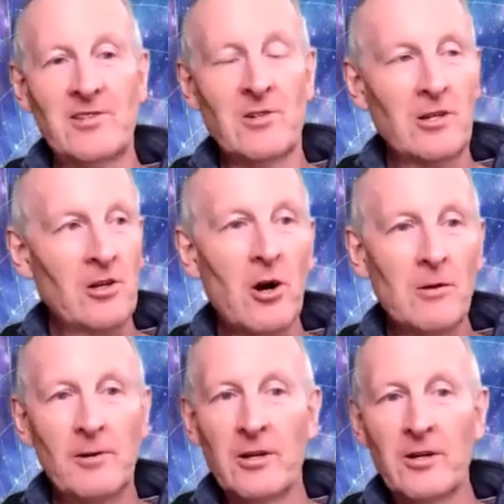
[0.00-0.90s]
it's not a long
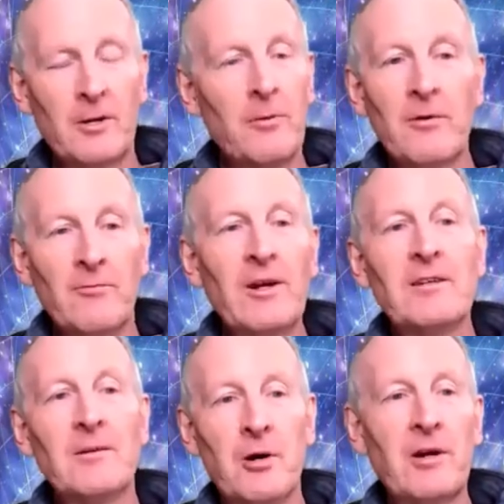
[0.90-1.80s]
book. You could probably read the
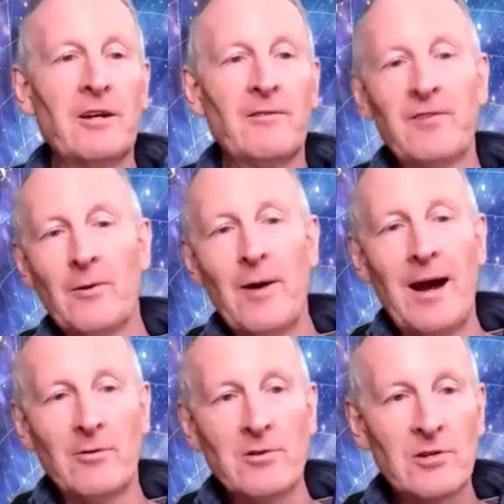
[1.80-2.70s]
book in a few
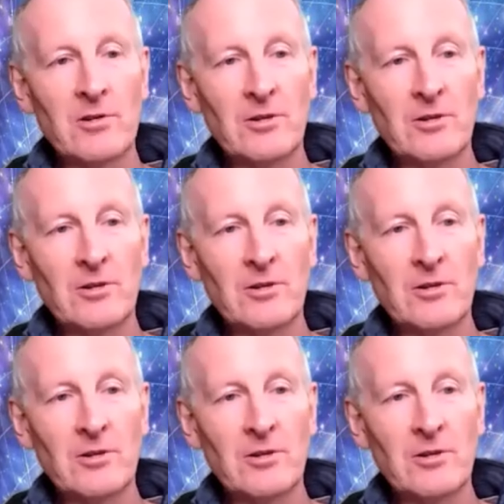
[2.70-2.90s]
hours.